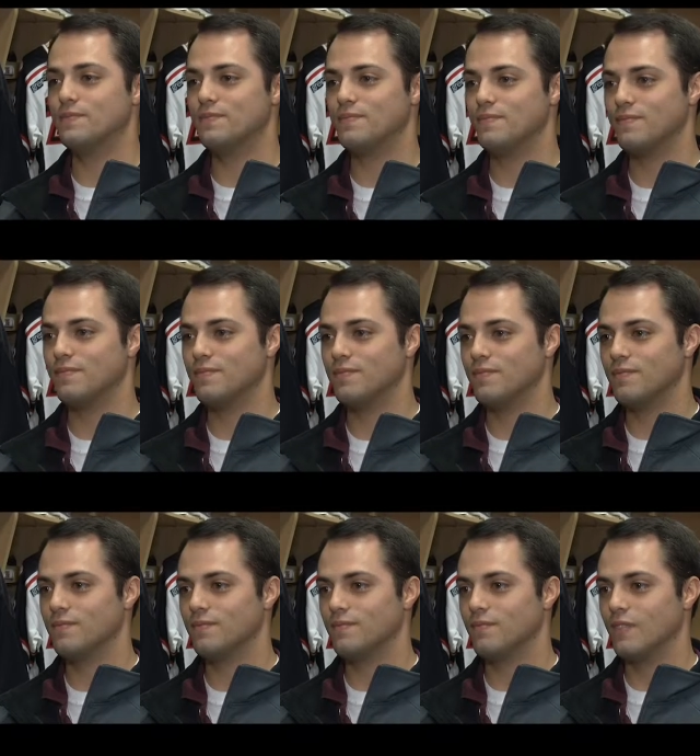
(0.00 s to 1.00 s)
Your dream
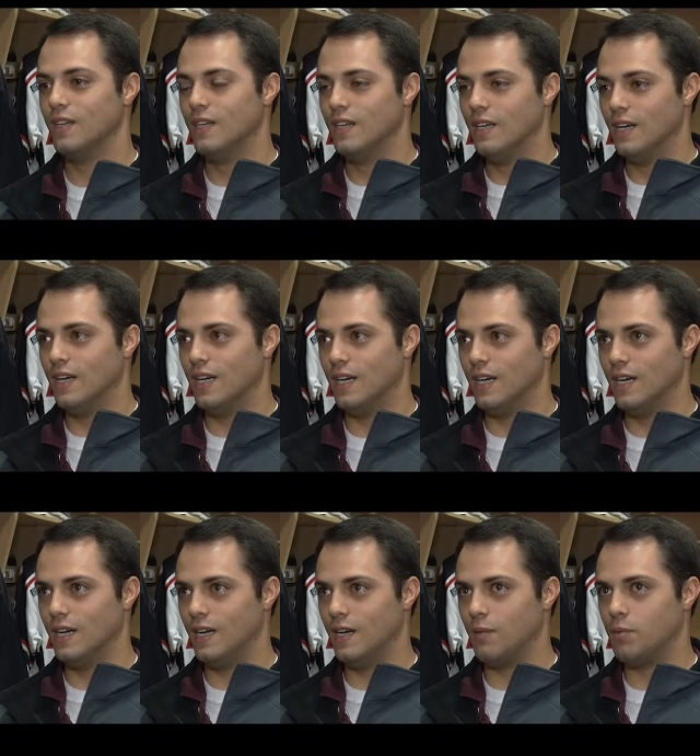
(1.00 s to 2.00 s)
vehicle?
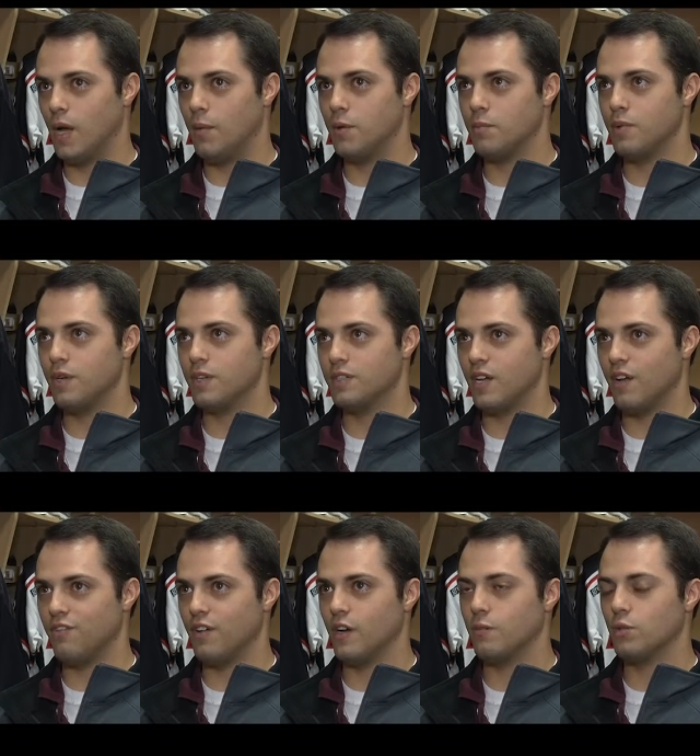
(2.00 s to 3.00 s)
Uh, probably be a
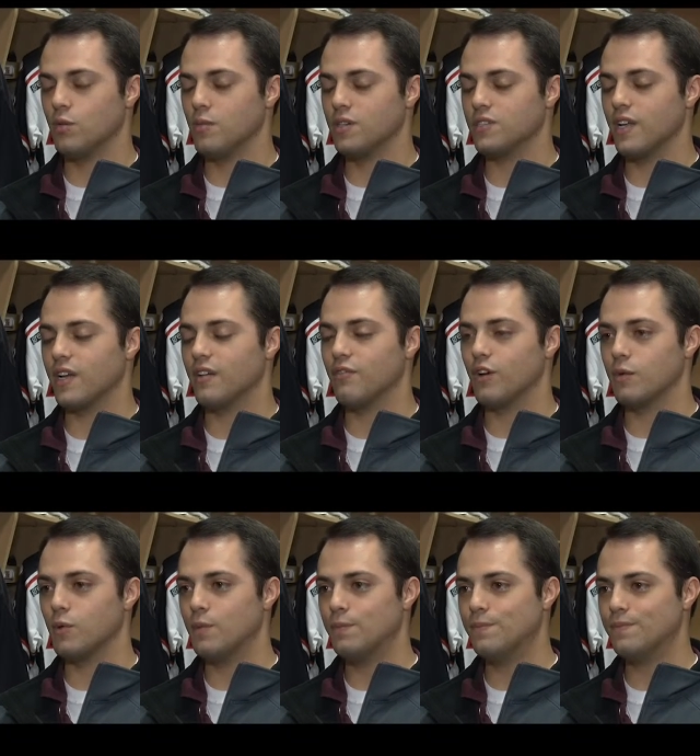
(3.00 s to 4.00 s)
Sapphire Blue Mustang
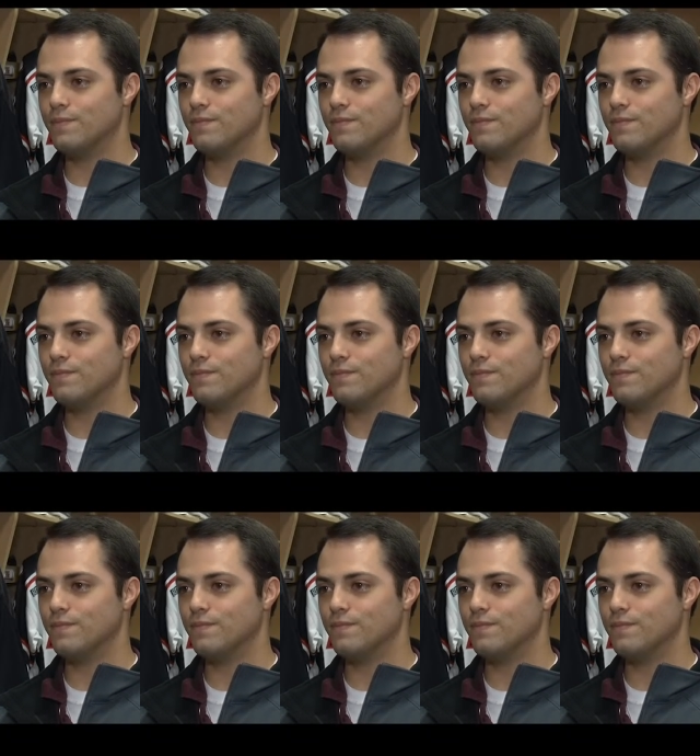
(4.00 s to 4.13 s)
convertible.